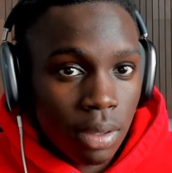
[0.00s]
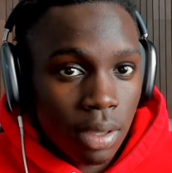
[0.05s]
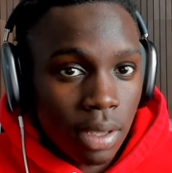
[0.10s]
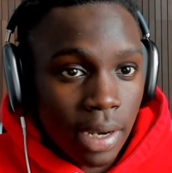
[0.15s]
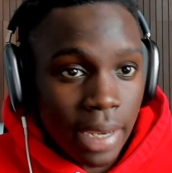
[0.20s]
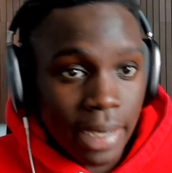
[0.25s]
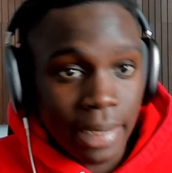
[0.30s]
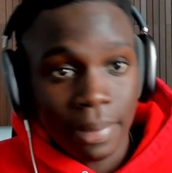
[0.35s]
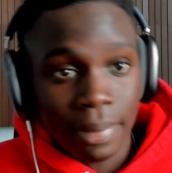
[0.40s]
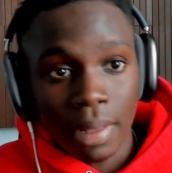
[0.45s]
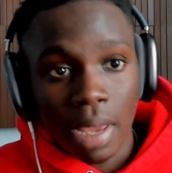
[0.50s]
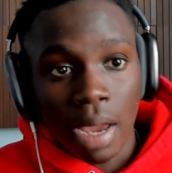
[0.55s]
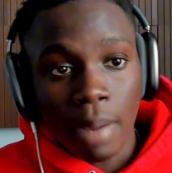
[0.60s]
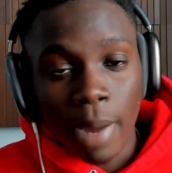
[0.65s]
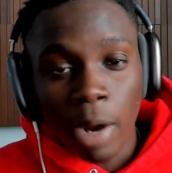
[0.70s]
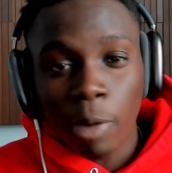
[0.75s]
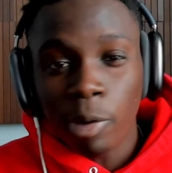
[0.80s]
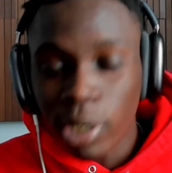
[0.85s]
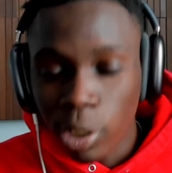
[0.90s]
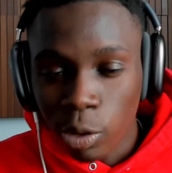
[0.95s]
Like, am I
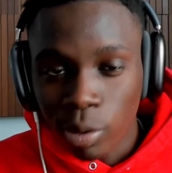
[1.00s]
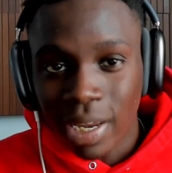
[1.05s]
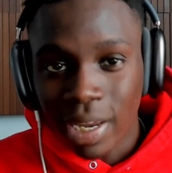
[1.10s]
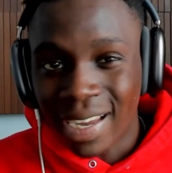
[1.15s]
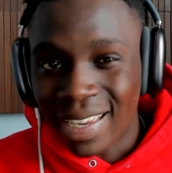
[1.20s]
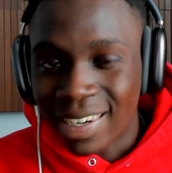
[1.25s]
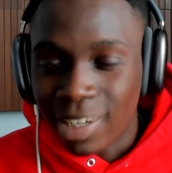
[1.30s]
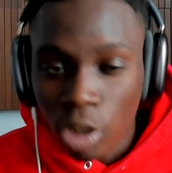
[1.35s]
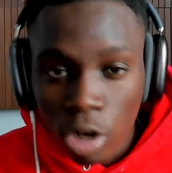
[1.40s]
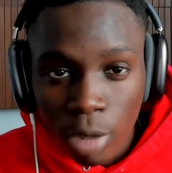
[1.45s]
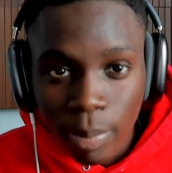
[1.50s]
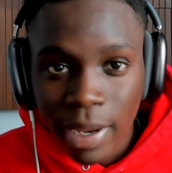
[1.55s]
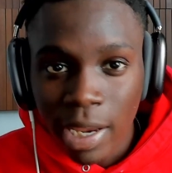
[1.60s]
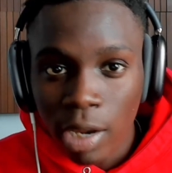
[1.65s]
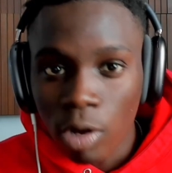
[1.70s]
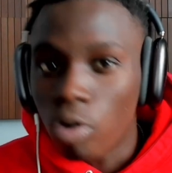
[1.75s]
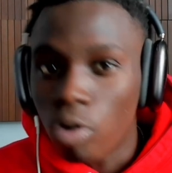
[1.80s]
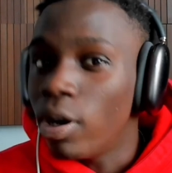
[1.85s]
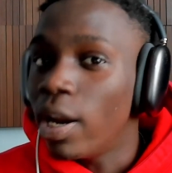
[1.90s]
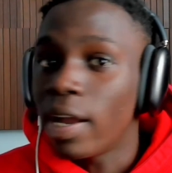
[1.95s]
really doing like a little bit,
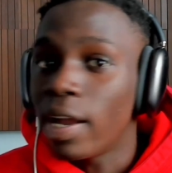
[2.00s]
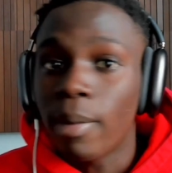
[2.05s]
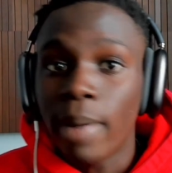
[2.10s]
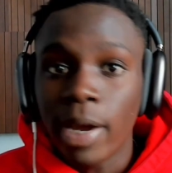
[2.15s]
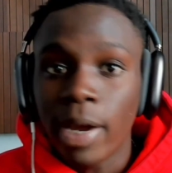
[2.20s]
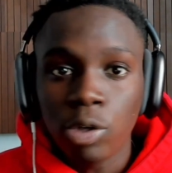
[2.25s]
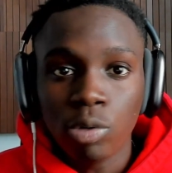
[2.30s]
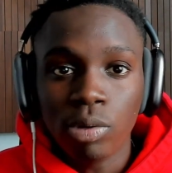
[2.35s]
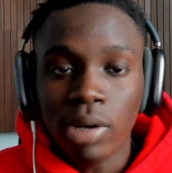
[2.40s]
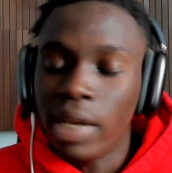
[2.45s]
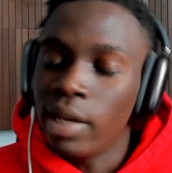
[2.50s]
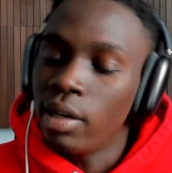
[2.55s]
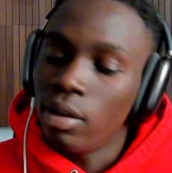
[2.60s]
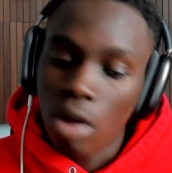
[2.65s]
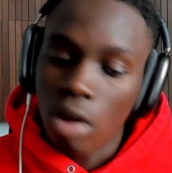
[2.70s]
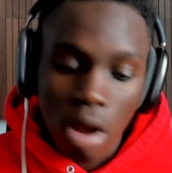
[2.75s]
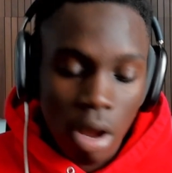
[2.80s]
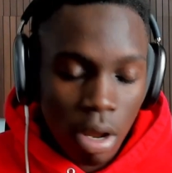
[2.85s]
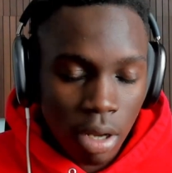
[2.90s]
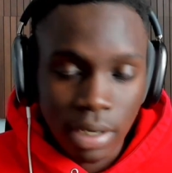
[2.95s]
or like, am I doing like
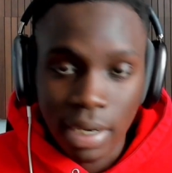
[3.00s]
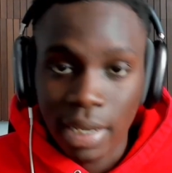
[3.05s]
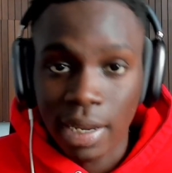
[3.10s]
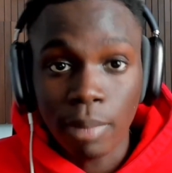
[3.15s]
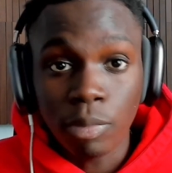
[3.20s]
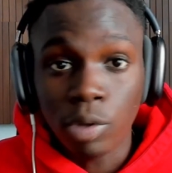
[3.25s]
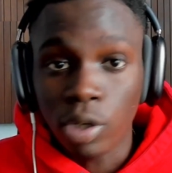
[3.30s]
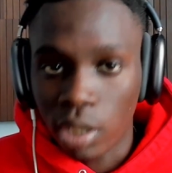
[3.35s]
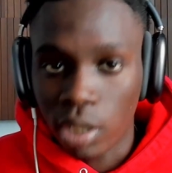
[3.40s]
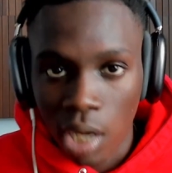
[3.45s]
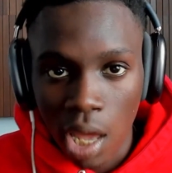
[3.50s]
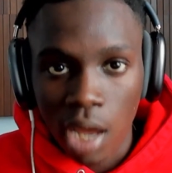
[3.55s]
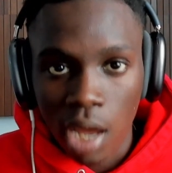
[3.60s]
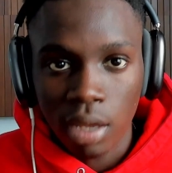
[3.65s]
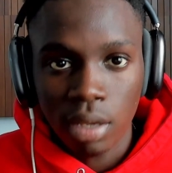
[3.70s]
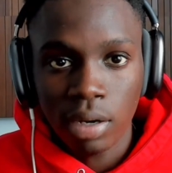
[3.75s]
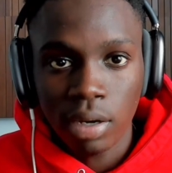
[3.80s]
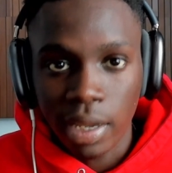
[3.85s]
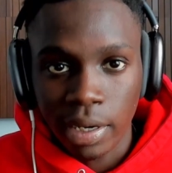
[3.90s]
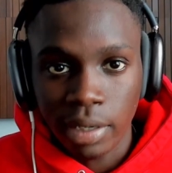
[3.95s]
I'm doing a lot?
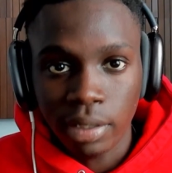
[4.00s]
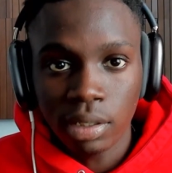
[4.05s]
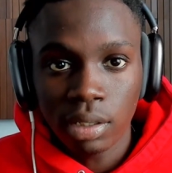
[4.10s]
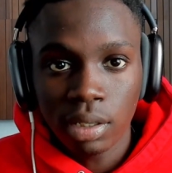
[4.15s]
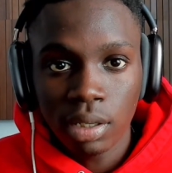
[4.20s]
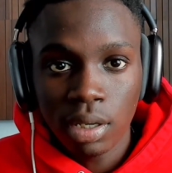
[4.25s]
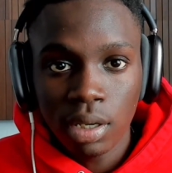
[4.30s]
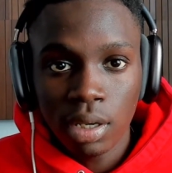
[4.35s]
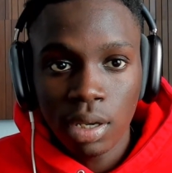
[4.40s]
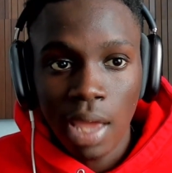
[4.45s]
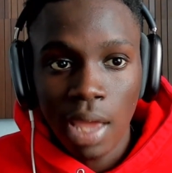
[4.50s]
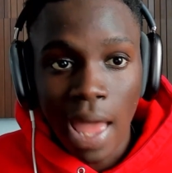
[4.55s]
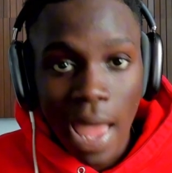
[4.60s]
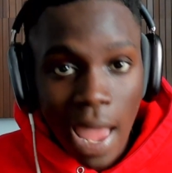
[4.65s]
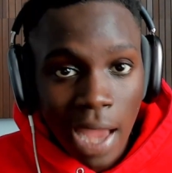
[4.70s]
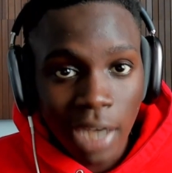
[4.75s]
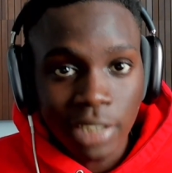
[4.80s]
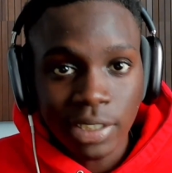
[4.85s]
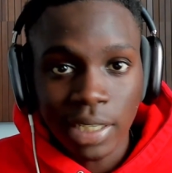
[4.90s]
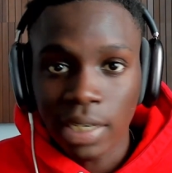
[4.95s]
Like, I
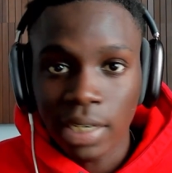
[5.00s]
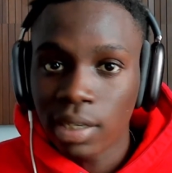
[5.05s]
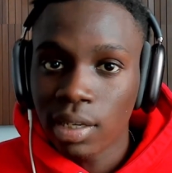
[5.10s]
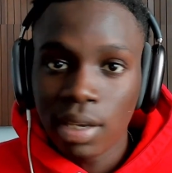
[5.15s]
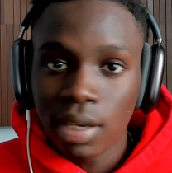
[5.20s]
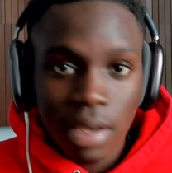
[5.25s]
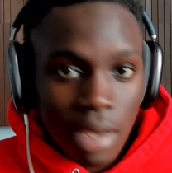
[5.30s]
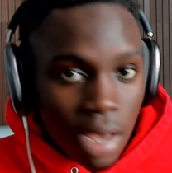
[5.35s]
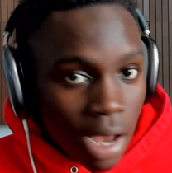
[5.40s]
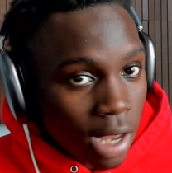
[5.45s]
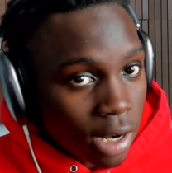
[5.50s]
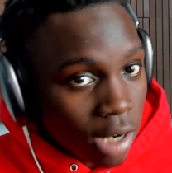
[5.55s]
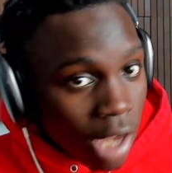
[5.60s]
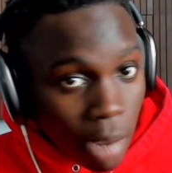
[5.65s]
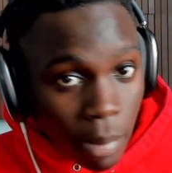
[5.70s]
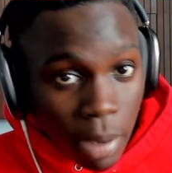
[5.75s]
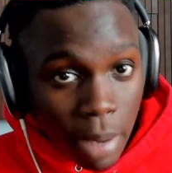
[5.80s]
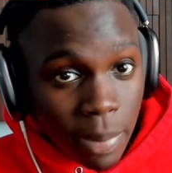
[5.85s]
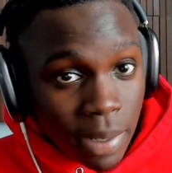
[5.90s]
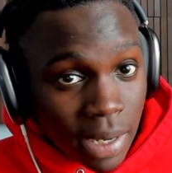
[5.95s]
actually a lot
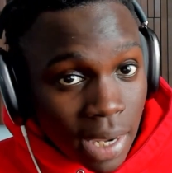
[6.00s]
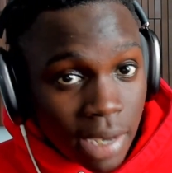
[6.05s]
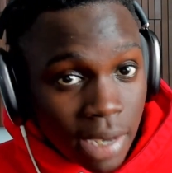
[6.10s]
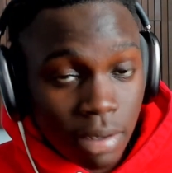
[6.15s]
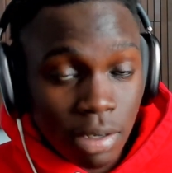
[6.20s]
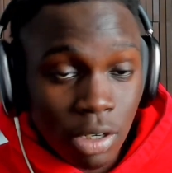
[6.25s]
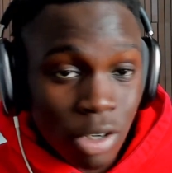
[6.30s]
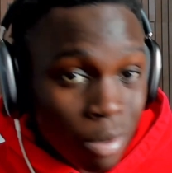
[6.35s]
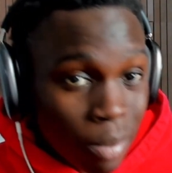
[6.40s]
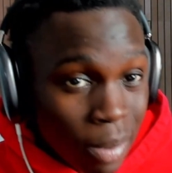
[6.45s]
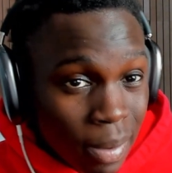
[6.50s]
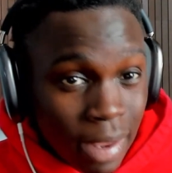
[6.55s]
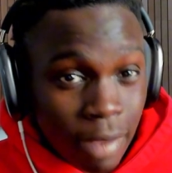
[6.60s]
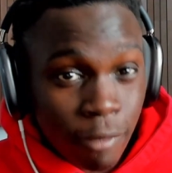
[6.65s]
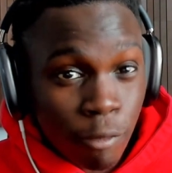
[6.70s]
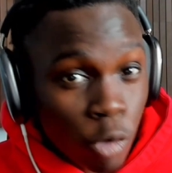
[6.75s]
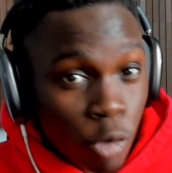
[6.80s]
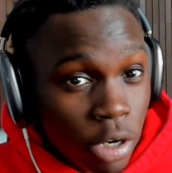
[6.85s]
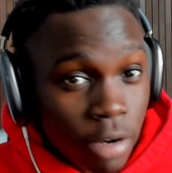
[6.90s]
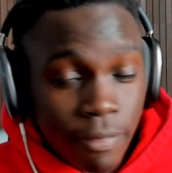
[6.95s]
may be like, maybe like
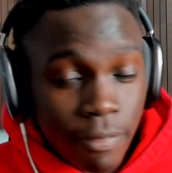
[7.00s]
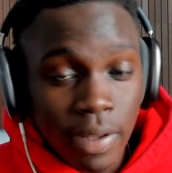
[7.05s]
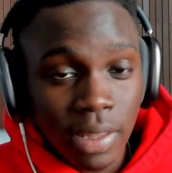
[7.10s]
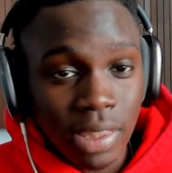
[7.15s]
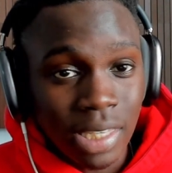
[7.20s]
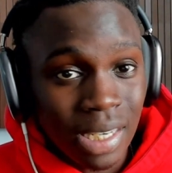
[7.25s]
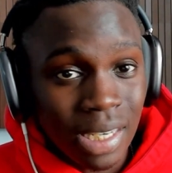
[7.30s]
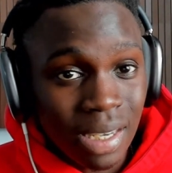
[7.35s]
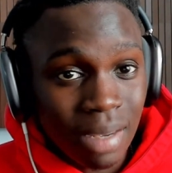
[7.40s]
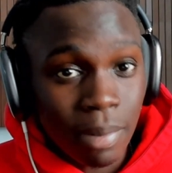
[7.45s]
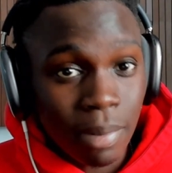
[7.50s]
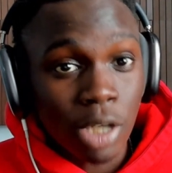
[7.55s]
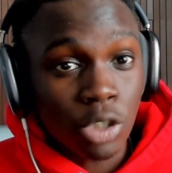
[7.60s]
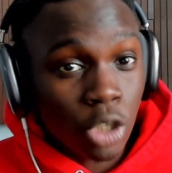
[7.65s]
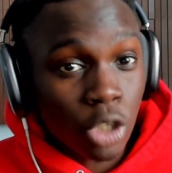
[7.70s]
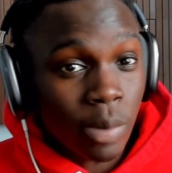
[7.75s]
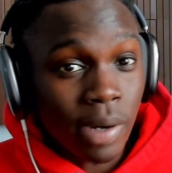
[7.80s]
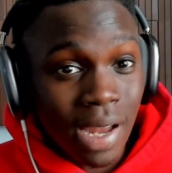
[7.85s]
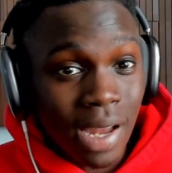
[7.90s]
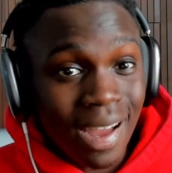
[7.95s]
40 or 50, but I'll tell
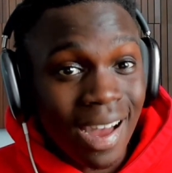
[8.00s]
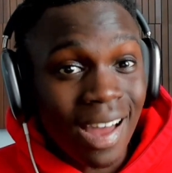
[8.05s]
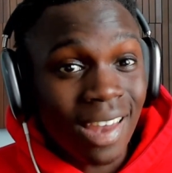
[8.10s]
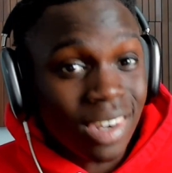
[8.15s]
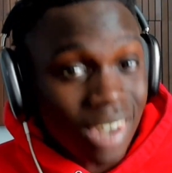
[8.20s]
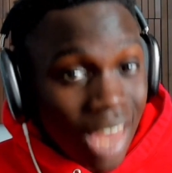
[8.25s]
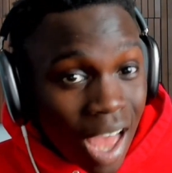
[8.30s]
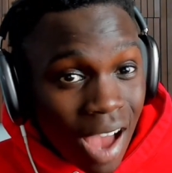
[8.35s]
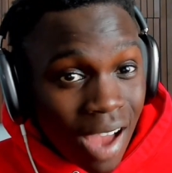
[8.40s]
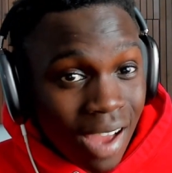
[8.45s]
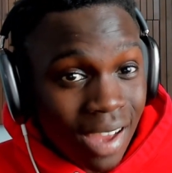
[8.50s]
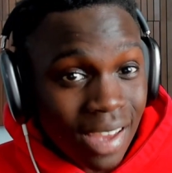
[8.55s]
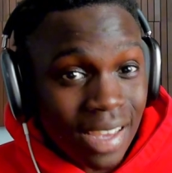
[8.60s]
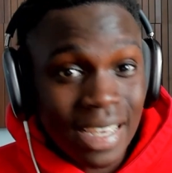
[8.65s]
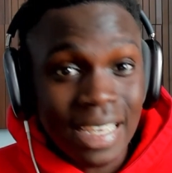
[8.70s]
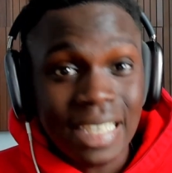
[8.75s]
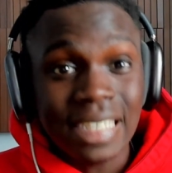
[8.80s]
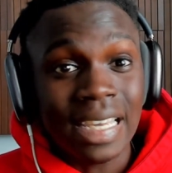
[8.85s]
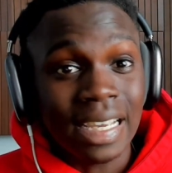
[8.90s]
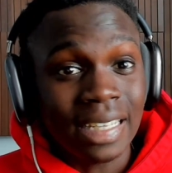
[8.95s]
you right now, a lot
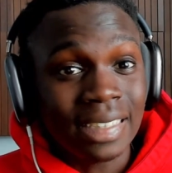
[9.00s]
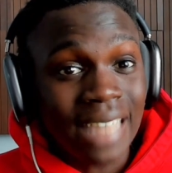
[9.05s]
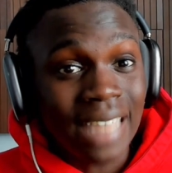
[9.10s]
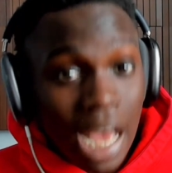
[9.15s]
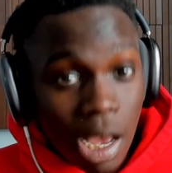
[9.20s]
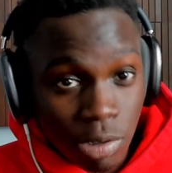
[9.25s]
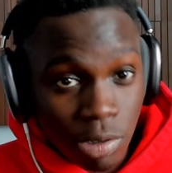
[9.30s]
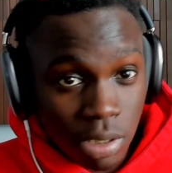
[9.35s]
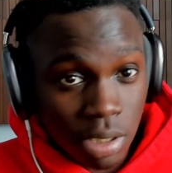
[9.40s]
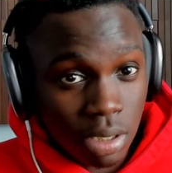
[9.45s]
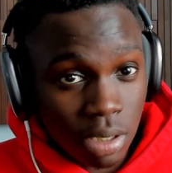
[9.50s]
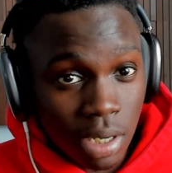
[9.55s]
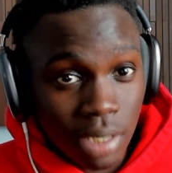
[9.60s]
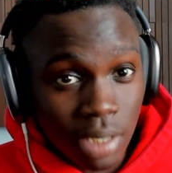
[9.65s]
is like 1,000.